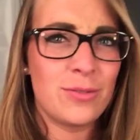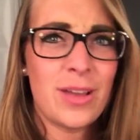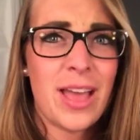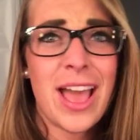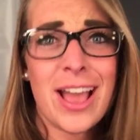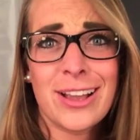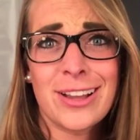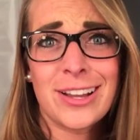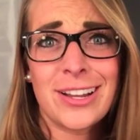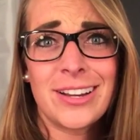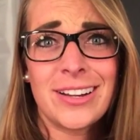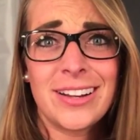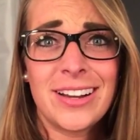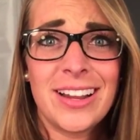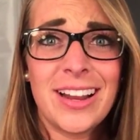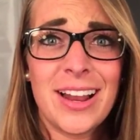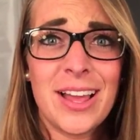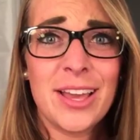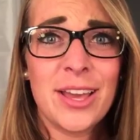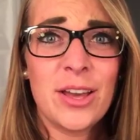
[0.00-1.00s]
Eckert.
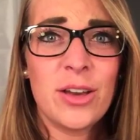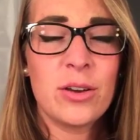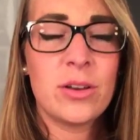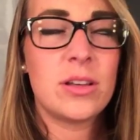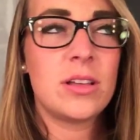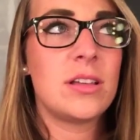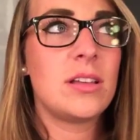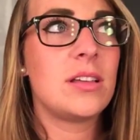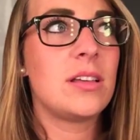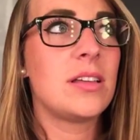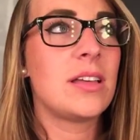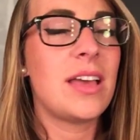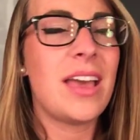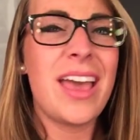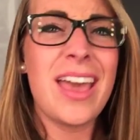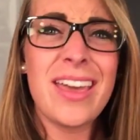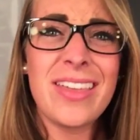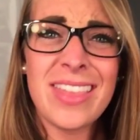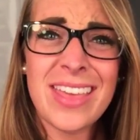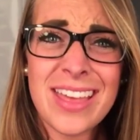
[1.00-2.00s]
And I go,
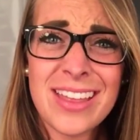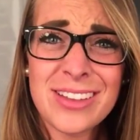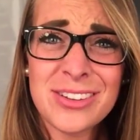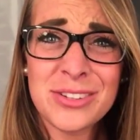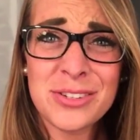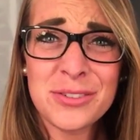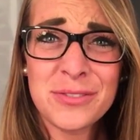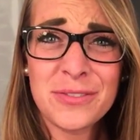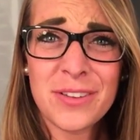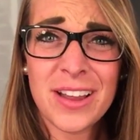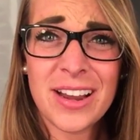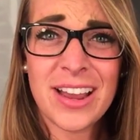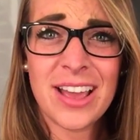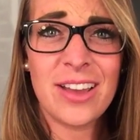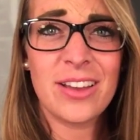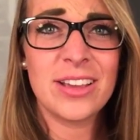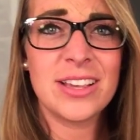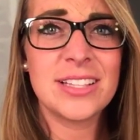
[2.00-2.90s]
how the hell did you find out?